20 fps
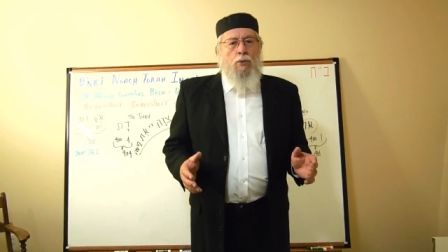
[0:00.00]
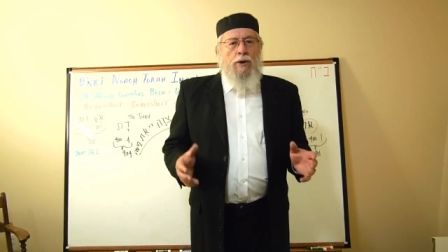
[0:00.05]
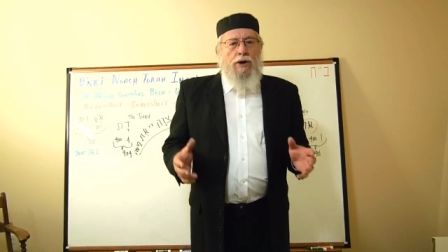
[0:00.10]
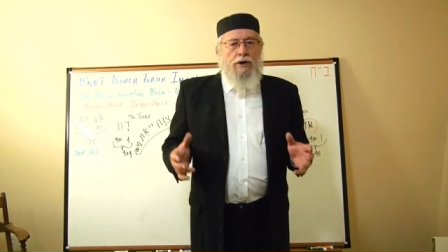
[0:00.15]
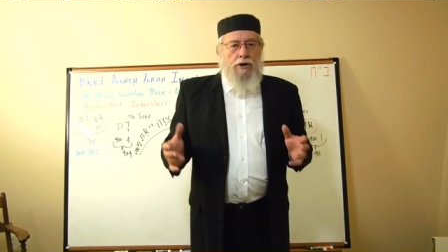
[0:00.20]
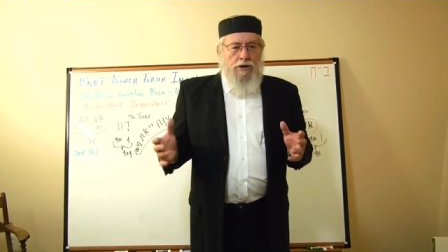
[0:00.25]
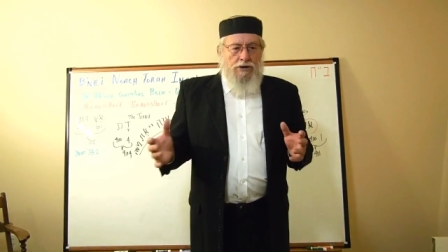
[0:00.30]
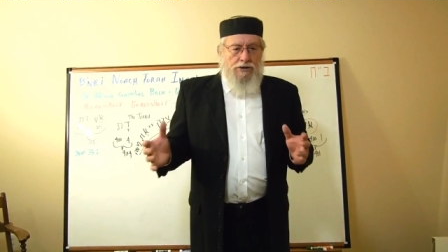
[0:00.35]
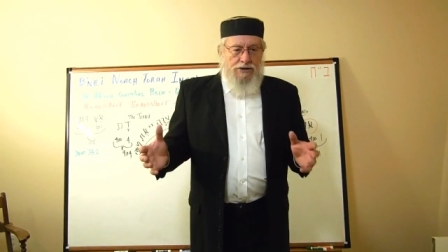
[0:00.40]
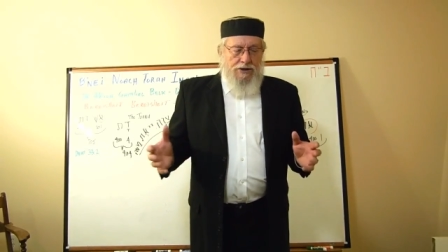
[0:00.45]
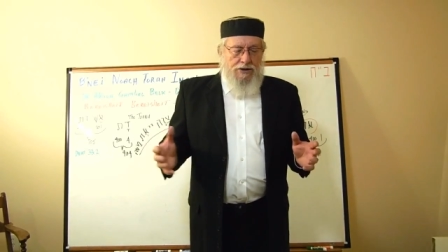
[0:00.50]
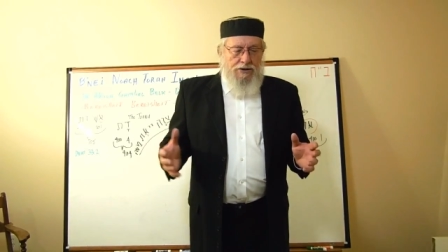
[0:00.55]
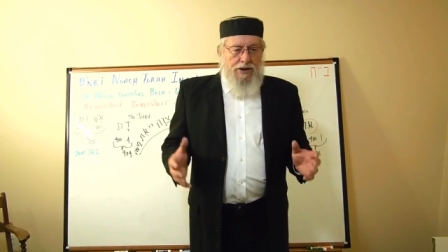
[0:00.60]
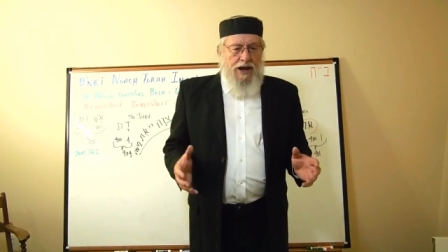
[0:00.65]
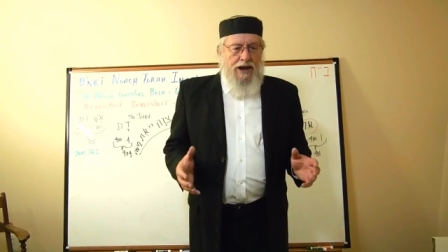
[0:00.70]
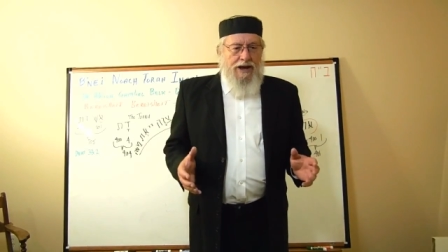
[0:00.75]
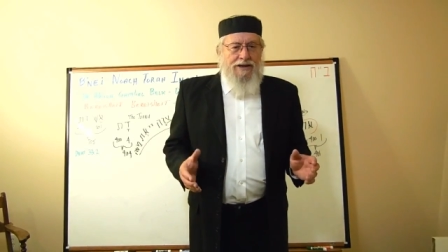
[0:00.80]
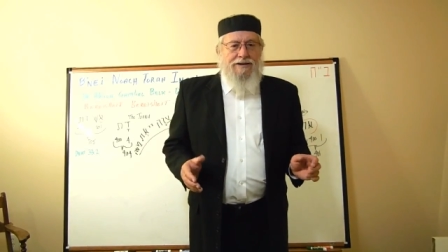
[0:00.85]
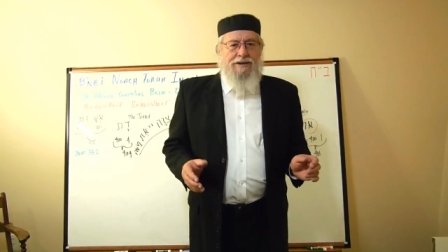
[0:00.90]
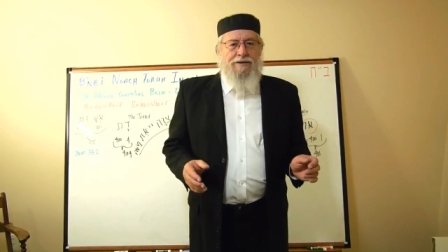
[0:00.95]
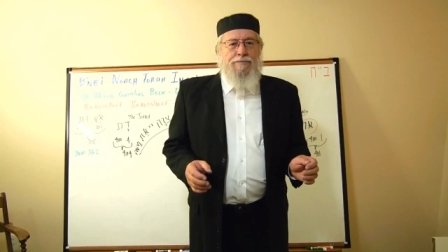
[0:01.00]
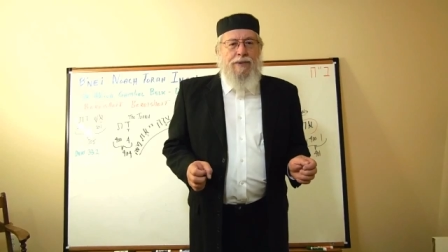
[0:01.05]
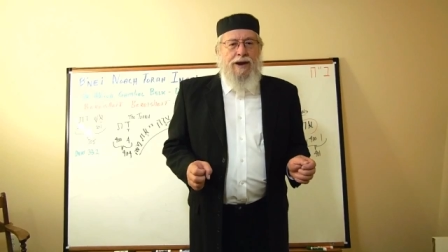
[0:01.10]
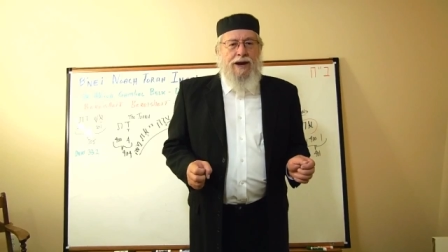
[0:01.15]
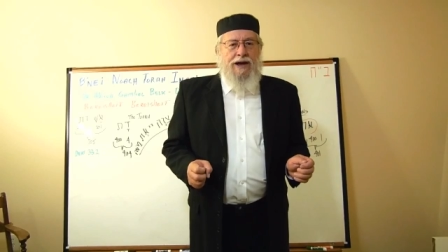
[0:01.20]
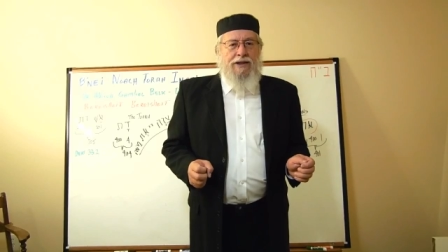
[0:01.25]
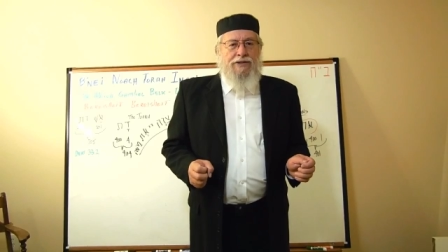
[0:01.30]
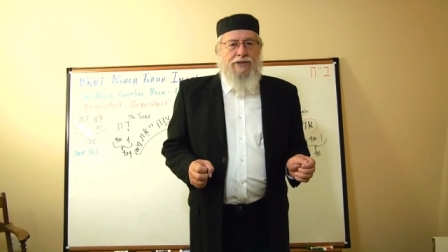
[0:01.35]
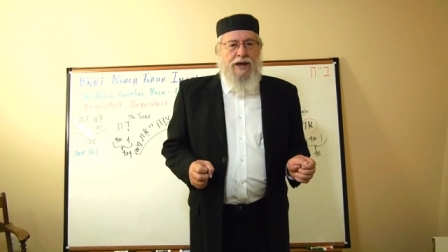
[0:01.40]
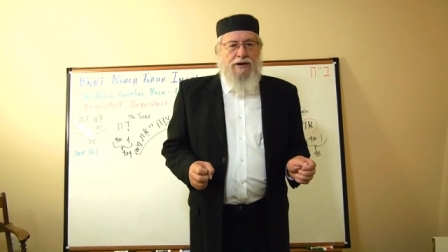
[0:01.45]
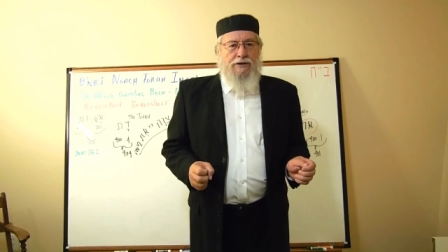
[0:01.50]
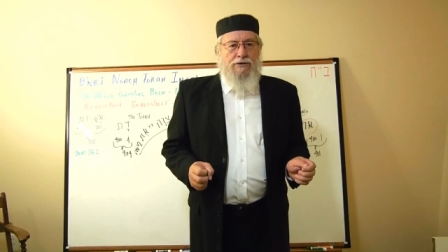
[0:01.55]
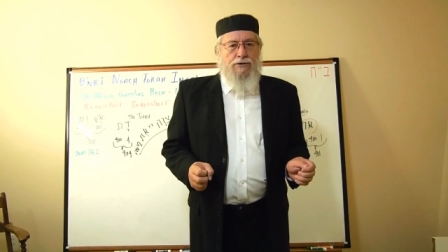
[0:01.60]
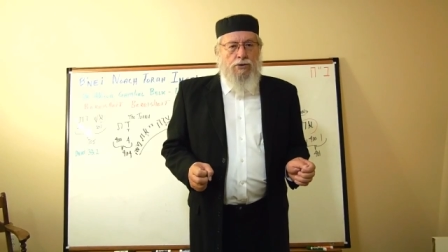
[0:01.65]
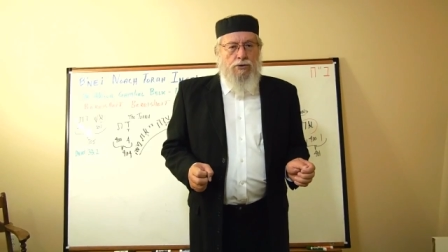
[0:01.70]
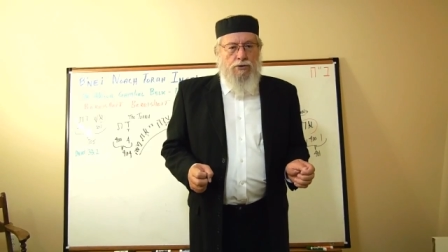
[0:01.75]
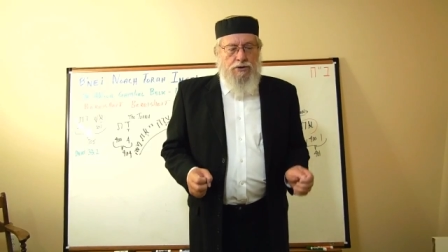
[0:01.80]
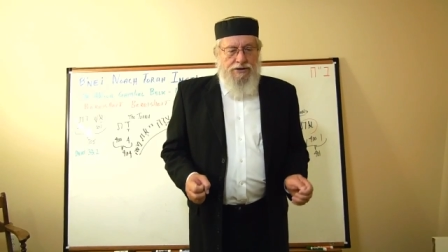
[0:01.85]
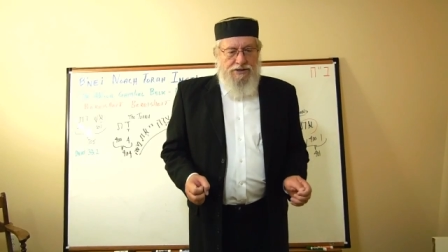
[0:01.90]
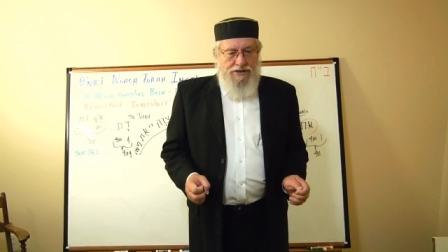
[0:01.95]
we'd also like to make that
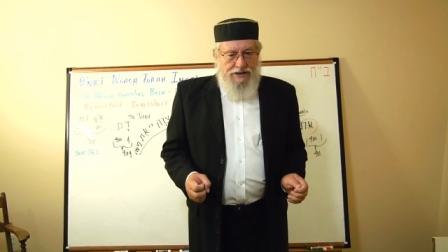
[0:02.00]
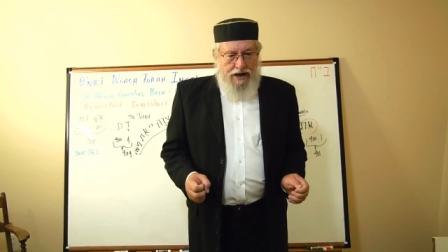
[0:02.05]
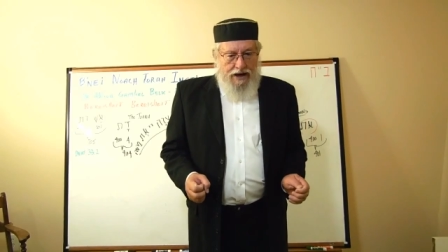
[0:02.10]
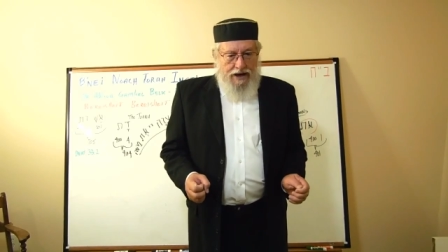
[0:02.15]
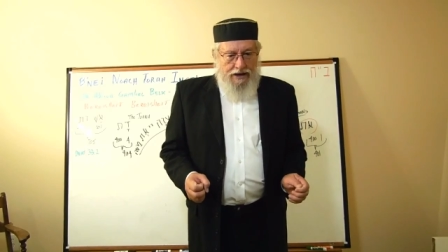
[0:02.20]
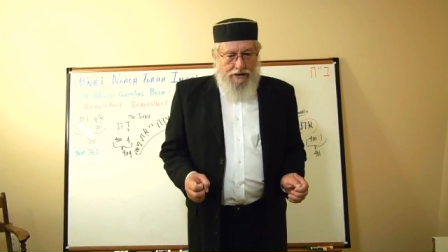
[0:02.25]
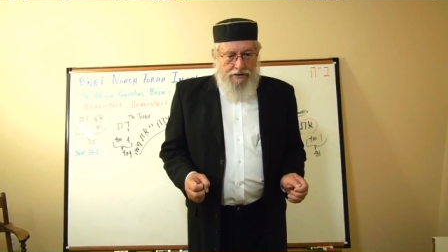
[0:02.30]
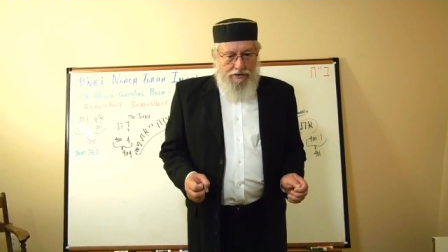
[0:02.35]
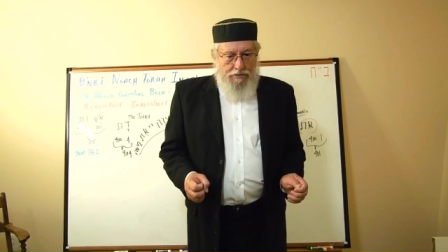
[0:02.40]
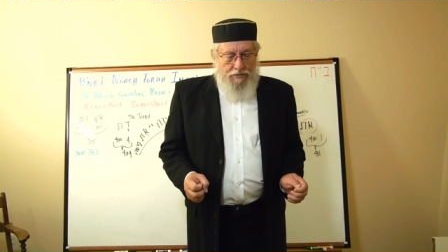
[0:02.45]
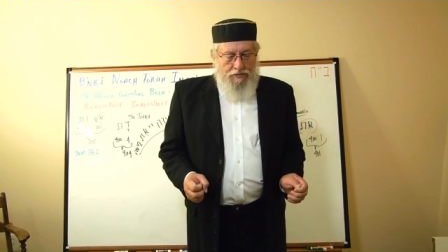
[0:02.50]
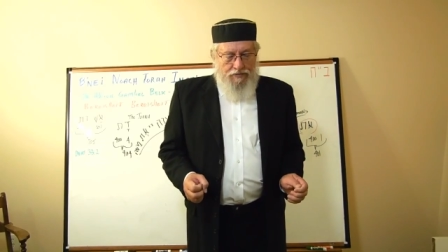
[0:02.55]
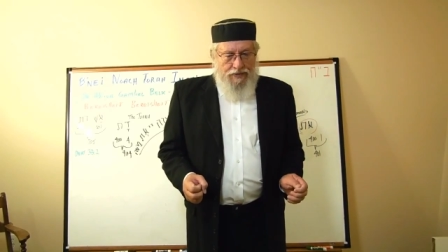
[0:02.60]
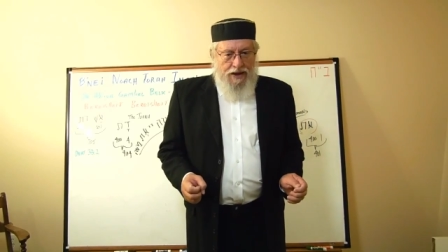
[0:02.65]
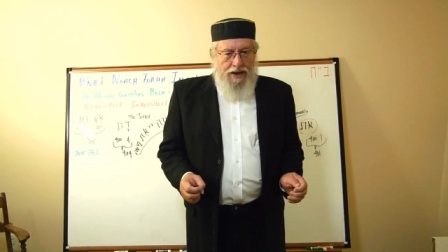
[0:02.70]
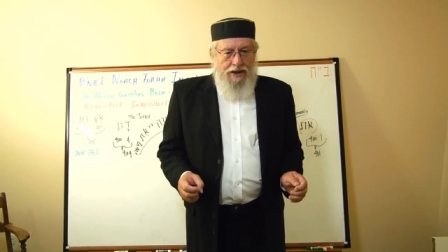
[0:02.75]
Torah cycle.